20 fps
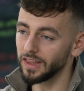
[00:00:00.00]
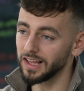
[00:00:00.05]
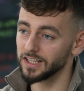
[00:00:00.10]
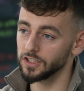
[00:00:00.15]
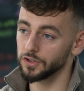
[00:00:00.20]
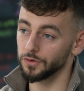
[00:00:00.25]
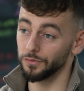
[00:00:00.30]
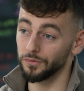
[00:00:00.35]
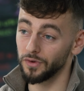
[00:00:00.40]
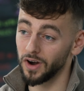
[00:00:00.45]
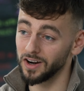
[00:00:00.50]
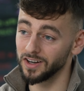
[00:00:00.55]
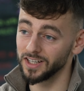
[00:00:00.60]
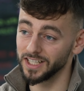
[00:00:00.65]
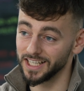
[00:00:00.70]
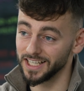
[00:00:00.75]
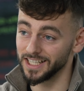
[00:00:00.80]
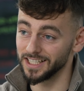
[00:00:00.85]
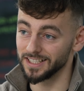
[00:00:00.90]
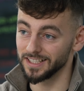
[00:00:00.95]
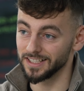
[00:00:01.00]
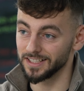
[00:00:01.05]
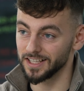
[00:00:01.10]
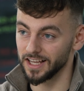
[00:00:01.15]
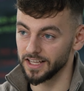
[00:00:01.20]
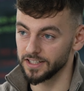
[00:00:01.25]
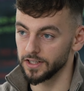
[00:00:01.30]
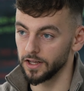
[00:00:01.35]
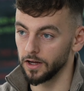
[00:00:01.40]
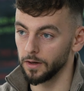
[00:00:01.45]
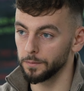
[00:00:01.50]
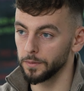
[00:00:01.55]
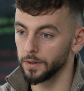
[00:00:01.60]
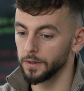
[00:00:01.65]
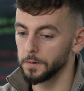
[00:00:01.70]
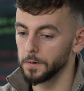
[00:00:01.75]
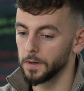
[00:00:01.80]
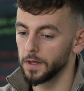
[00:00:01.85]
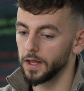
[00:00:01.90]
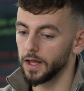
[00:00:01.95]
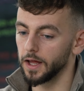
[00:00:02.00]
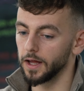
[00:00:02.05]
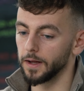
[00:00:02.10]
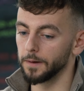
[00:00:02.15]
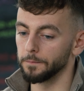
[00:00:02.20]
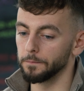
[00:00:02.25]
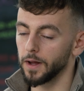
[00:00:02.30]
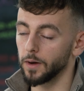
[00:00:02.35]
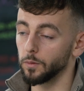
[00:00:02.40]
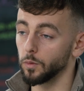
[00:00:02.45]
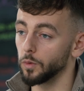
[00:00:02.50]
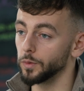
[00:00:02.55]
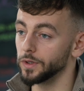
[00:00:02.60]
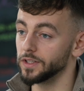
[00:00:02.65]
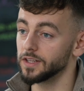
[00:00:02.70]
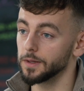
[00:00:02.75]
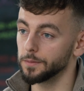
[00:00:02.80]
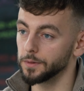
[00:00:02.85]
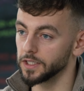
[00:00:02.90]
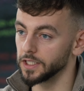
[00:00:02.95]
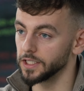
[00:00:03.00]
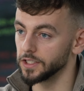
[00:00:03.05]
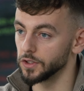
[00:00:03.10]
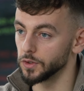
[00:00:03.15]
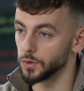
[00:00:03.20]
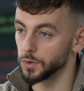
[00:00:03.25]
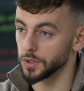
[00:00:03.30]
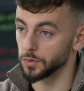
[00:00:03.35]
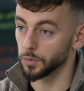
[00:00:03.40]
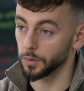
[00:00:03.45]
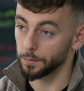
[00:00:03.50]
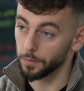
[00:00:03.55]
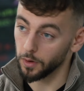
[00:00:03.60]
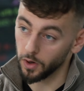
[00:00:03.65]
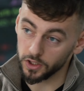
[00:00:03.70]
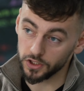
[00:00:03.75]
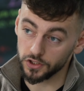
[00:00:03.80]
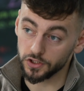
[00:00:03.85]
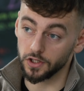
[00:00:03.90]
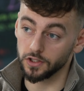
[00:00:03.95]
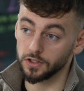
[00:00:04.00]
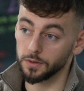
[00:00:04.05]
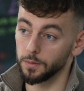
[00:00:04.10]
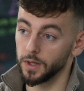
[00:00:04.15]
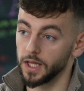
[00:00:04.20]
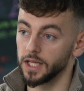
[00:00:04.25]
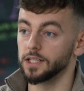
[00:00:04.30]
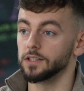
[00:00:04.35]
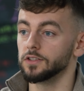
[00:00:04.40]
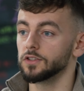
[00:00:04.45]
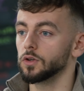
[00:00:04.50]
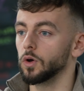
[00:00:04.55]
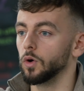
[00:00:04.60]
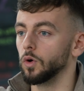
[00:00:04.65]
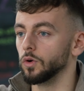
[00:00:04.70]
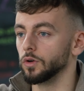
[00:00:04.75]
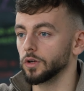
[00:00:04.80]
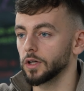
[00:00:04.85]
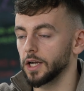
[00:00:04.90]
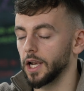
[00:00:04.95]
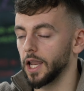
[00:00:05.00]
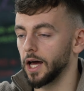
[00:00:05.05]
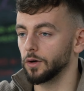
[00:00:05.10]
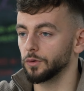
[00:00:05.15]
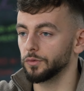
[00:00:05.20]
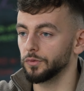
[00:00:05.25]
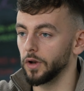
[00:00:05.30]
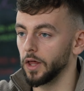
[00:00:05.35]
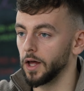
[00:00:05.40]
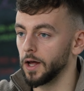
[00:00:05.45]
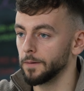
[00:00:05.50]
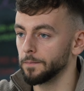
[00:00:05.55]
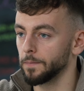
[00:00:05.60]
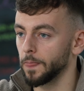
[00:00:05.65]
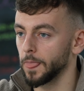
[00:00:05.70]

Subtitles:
It's a very easy setup, and what we typically do is we purchase our domains on Cloudflare.